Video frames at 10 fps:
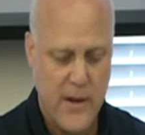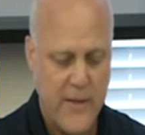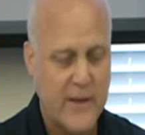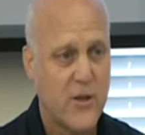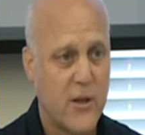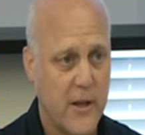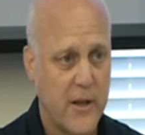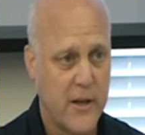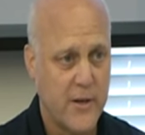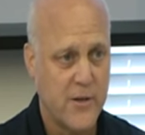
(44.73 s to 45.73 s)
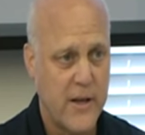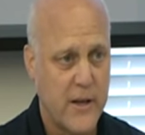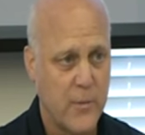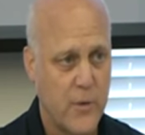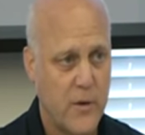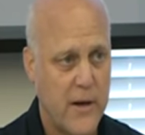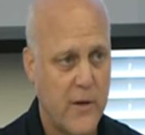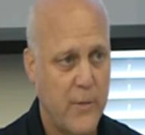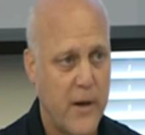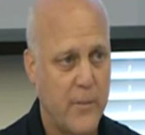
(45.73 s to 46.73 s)
And that's clearly understandable. And
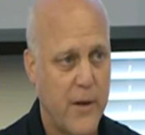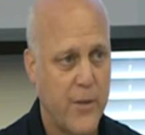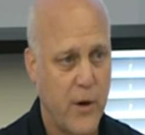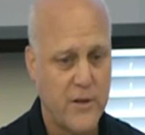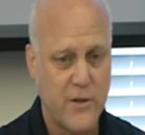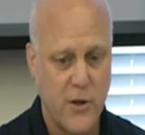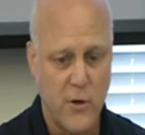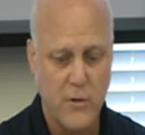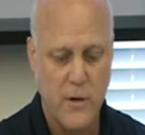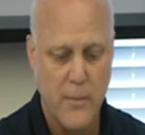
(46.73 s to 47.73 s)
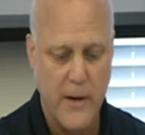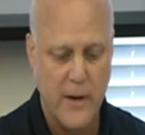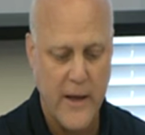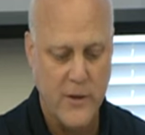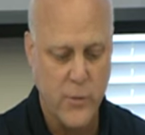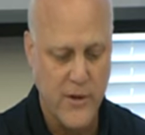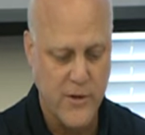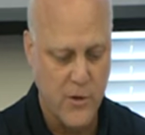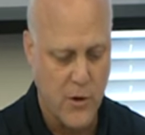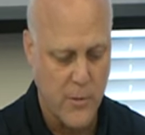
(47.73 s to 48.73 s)
I've made my thoughts known about last
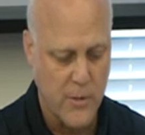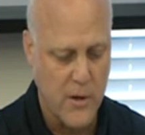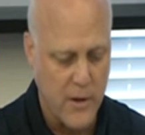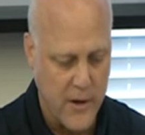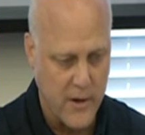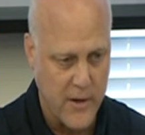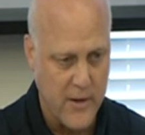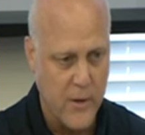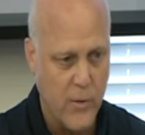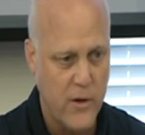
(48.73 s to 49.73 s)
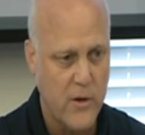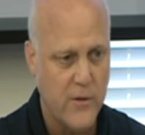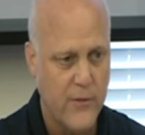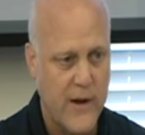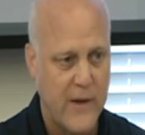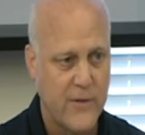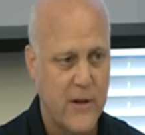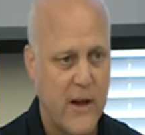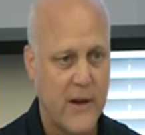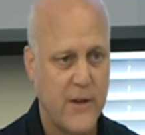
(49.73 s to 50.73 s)
week's storm clearly that when you get five to
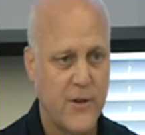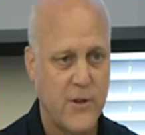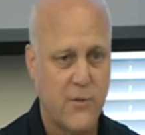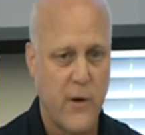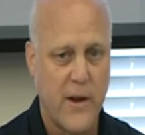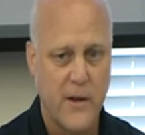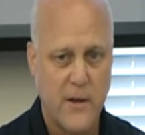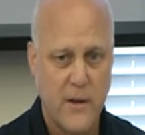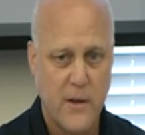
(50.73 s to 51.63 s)
nine inches of rain